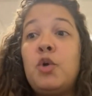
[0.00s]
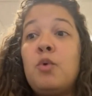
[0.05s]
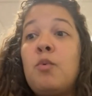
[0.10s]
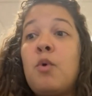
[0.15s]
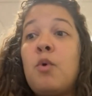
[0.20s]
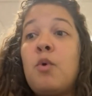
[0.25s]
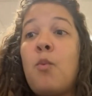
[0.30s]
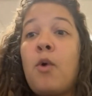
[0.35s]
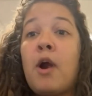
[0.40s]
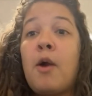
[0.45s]

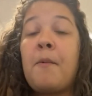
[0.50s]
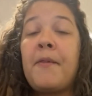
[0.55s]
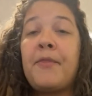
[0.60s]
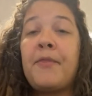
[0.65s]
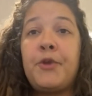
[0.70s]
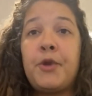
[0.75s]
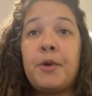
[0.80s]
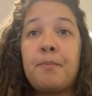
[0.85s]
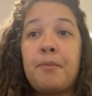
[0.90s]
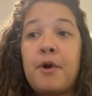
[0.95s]
you will work
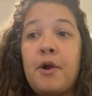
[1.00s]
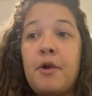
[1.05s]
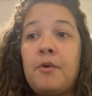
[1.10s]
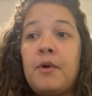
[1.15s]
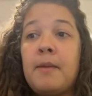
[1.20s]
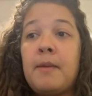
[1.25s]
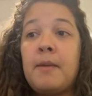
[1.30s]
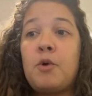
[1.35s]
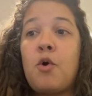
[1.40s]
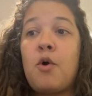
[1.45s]
with your
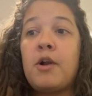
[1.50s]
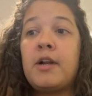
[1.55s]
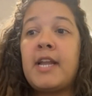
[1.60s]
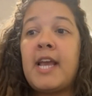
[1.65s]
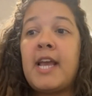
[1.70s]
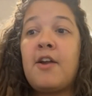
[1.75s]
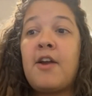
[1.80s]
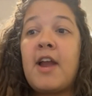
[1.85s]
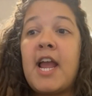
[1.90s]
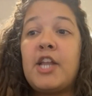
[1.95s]
program
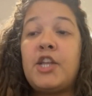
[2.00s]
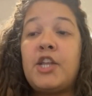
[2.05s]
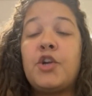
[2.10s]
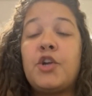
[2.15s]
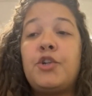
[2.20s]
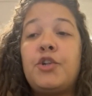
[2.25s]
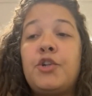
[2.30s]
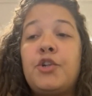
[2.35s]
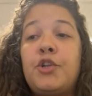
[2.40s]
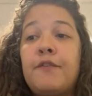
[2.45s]
coordinator and
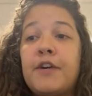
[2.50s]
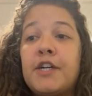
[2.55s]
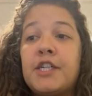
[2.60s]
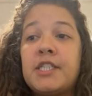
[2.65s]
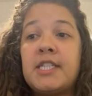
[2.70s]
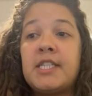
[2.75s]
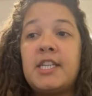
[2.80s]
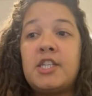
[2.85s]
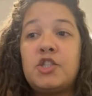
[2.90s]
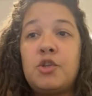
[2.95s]
your
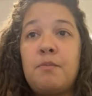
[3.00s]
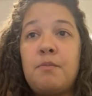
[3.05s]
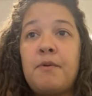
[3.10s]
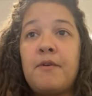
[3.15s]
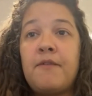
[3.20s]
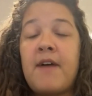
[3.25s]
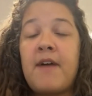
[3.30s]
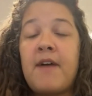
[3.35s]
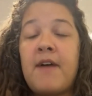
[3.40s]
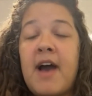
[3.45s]
university
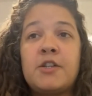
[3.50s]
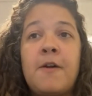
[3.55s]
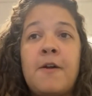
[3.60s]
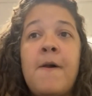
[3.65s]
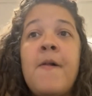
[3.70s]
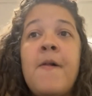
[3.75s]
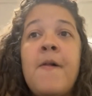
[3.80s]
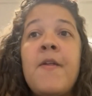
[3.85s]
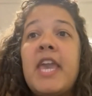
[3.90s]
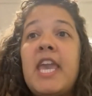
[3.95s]

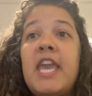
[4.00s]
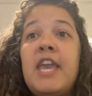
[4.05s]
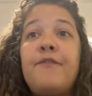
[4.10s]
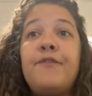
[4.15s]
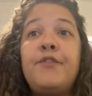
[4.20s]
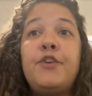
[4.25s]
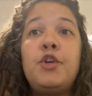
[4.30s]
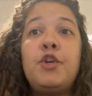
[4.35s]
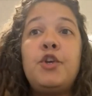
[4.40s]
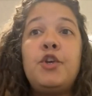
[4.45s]
supervisor
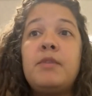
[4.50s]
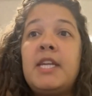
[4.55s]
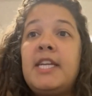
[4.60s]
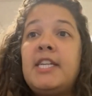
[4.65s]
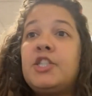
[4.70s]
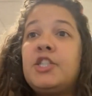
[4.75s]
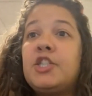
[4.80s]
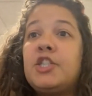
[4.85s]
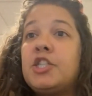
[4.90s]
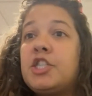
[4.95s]
if you
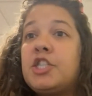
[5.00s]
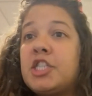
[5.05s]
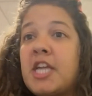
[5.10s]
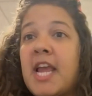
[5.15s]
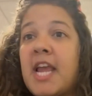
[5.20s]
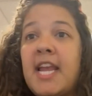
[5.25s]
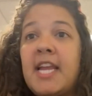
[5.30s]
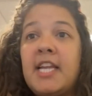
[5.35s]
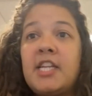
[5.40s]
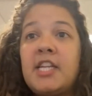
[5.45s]
need to
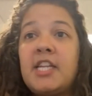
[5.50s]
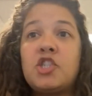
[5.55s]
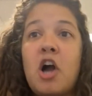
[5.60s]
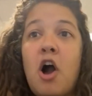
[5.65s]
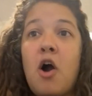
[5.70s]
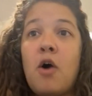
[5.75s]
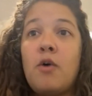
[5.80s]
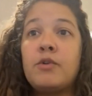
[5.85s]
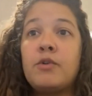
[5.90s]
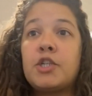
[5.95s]
change,
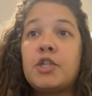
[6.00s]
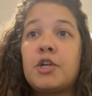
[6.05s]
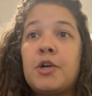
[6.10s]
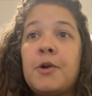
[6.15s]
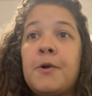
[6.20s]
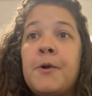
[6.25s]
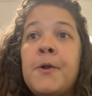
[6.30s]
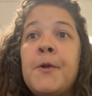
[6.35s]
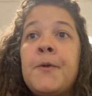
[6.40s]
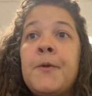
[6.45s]

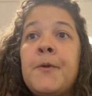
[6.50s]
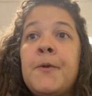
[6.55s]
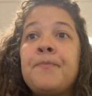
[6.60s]
alter,